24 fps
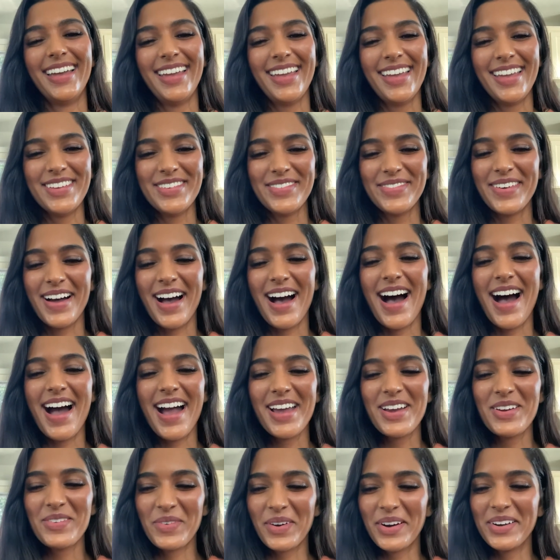If
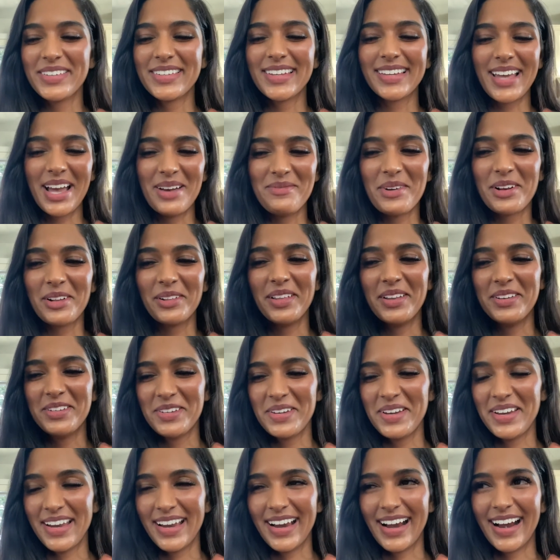I weren't a chemical
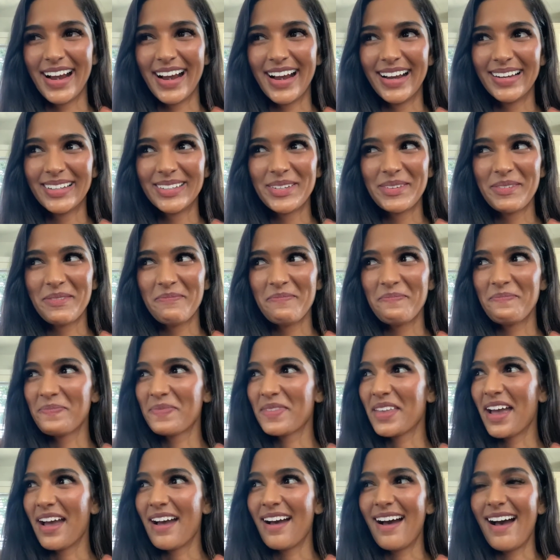engineer,
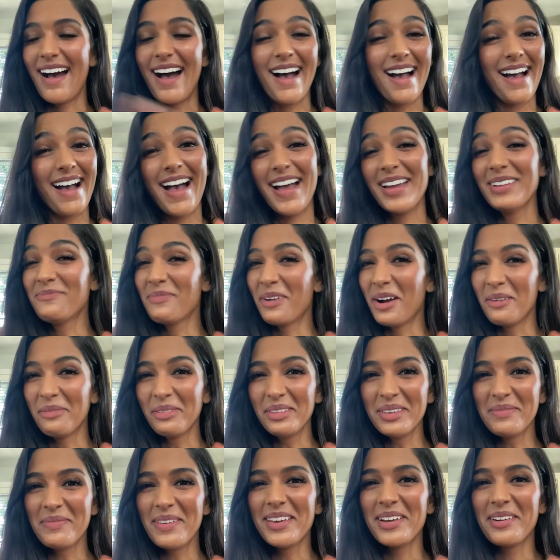I'd
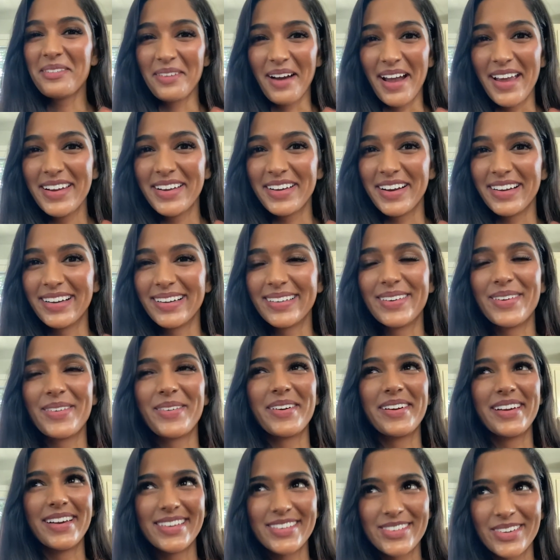probably be a writer
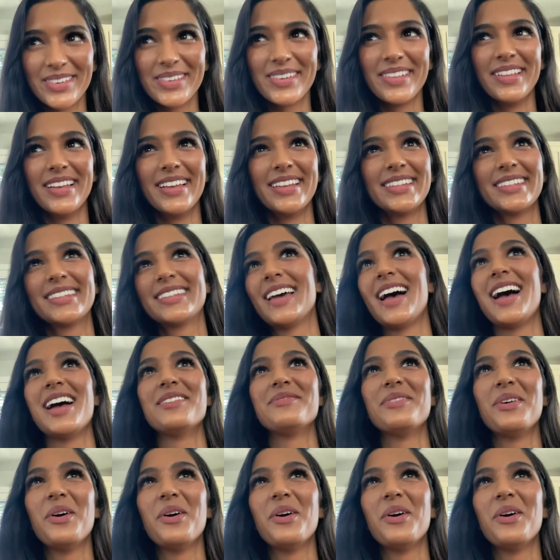or a journalist. I've